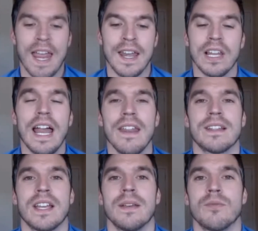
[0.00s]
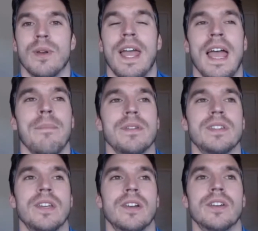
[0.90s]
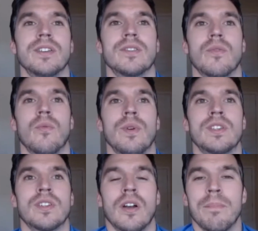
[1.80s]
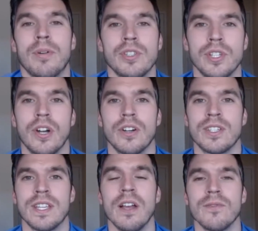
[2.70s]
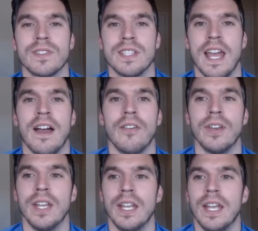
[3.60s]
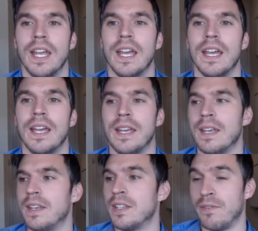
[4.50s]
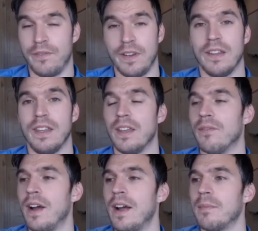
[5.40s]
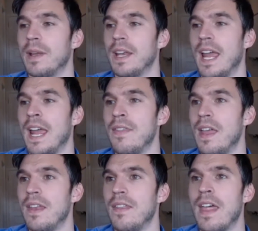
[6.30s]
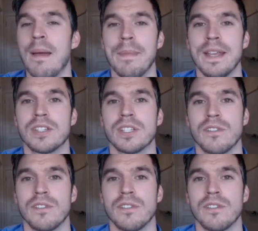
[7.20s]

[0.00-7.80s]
And a lot of the times what happens here is we start pushing ourselves down and to fit in the environment, and then that makes us